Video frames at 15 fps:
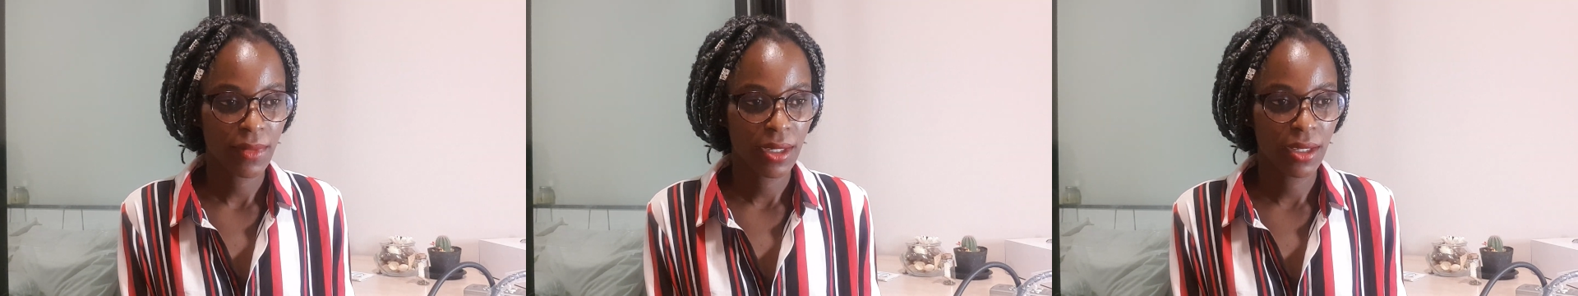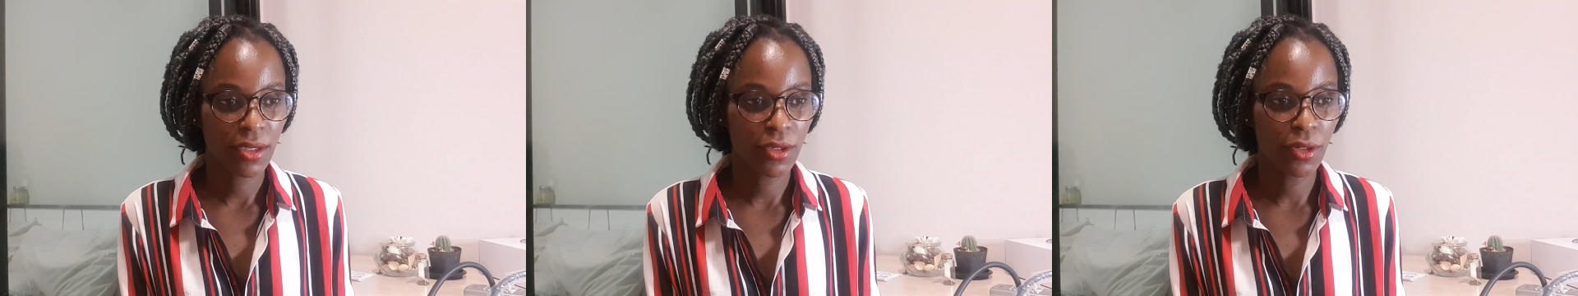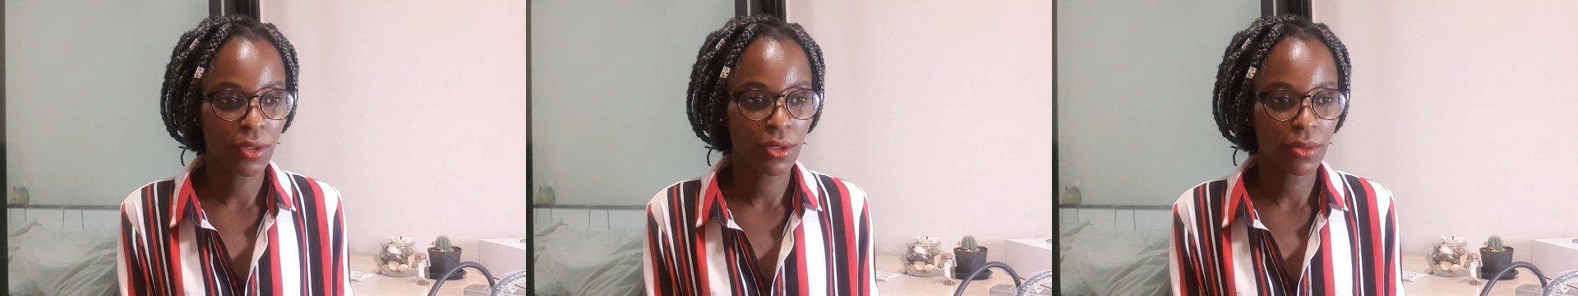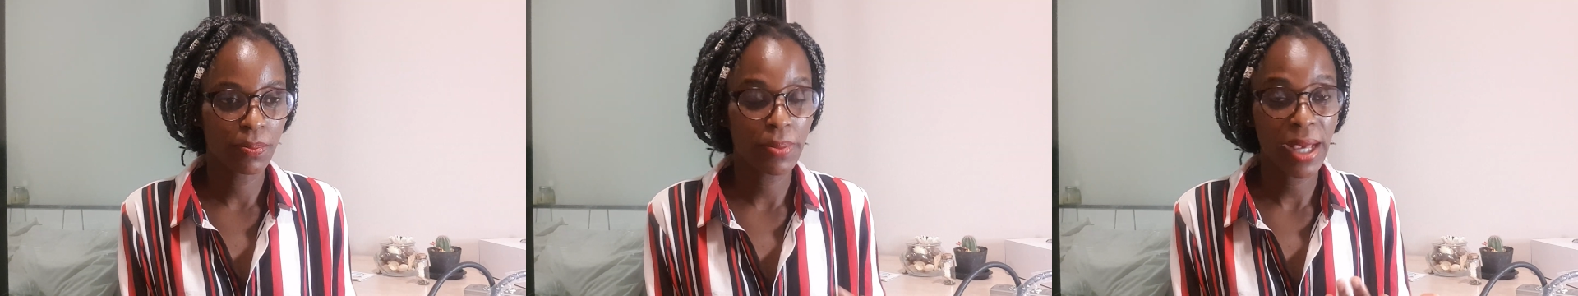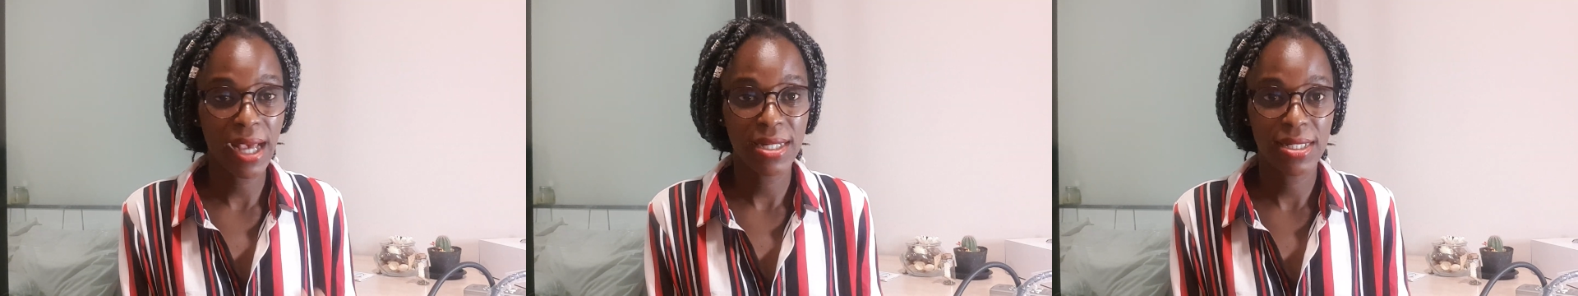your
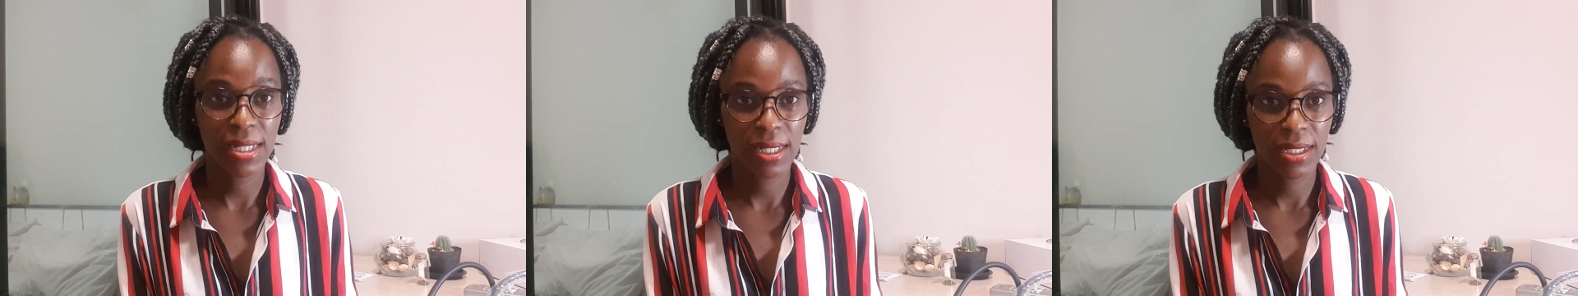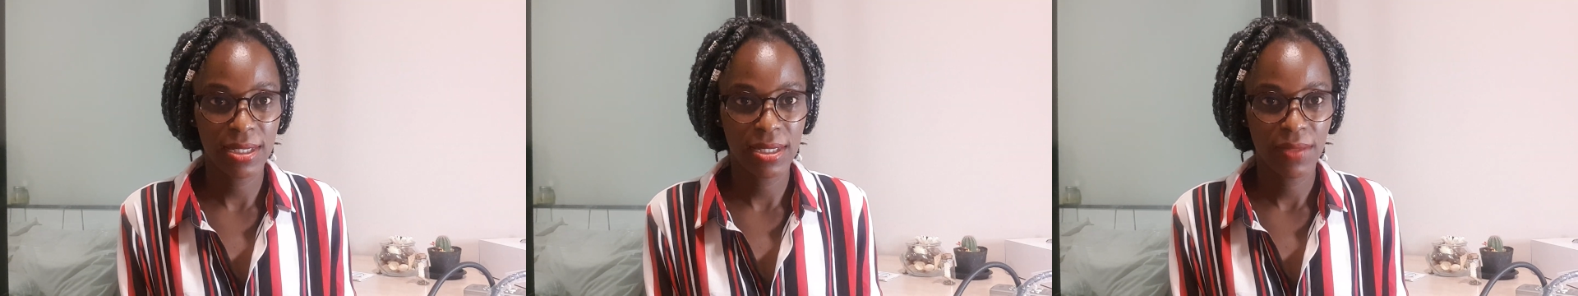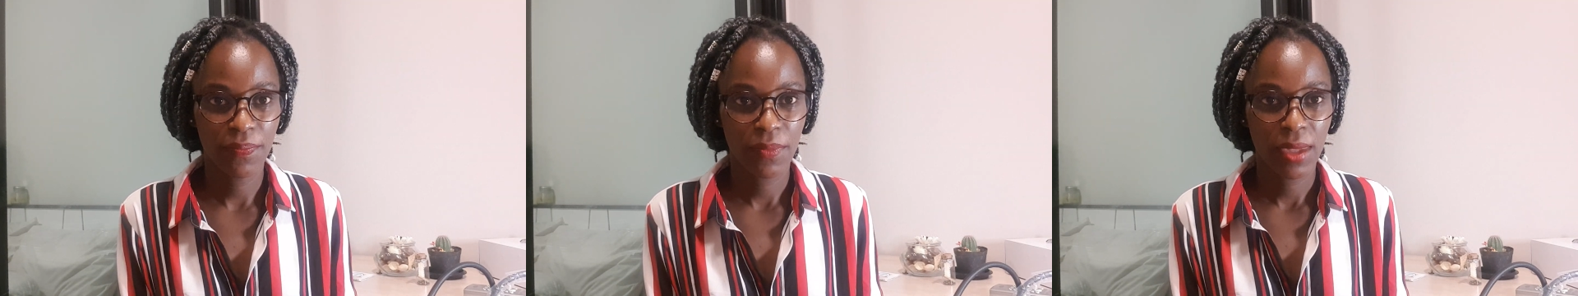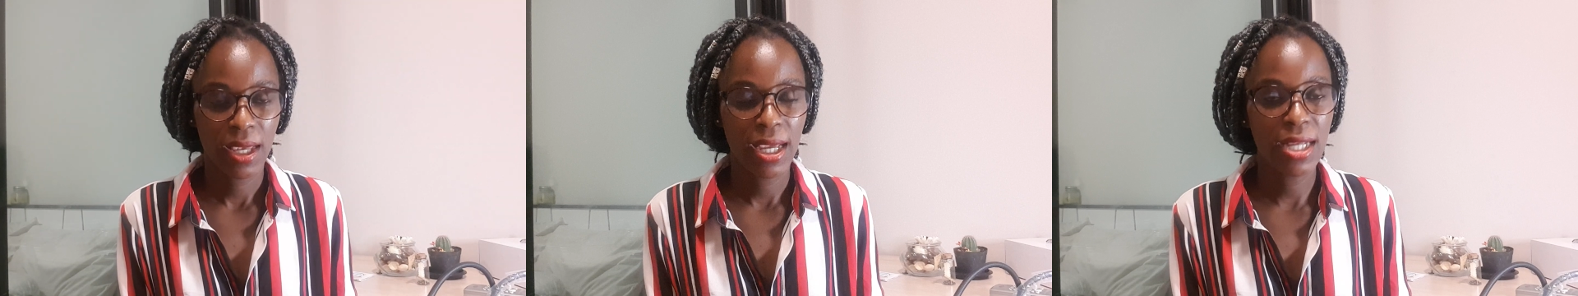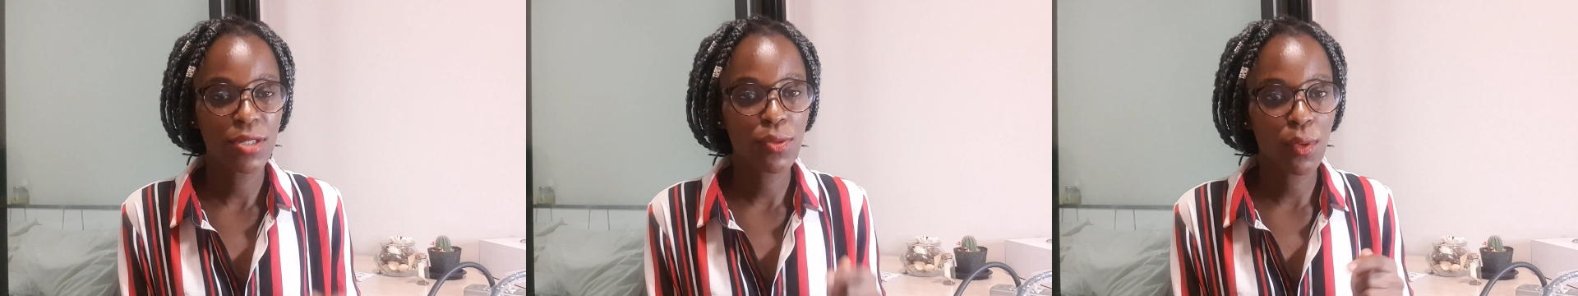bad deeds,
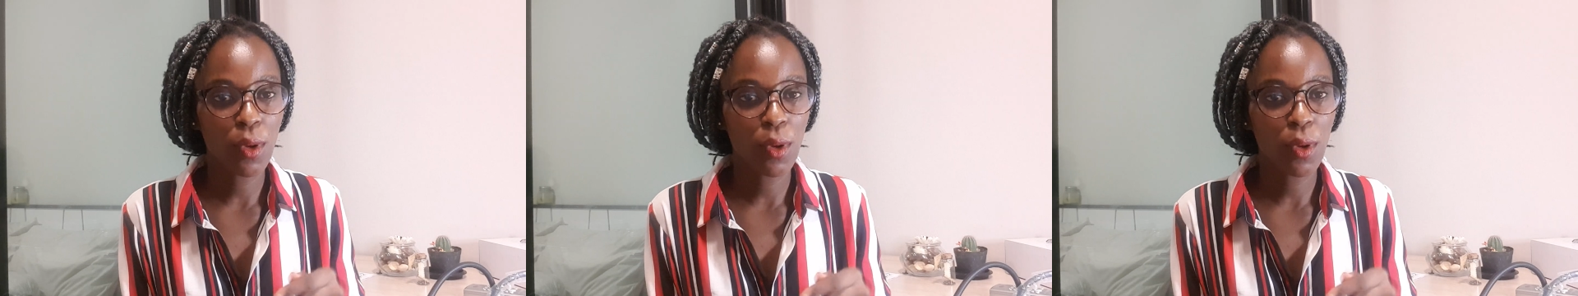it will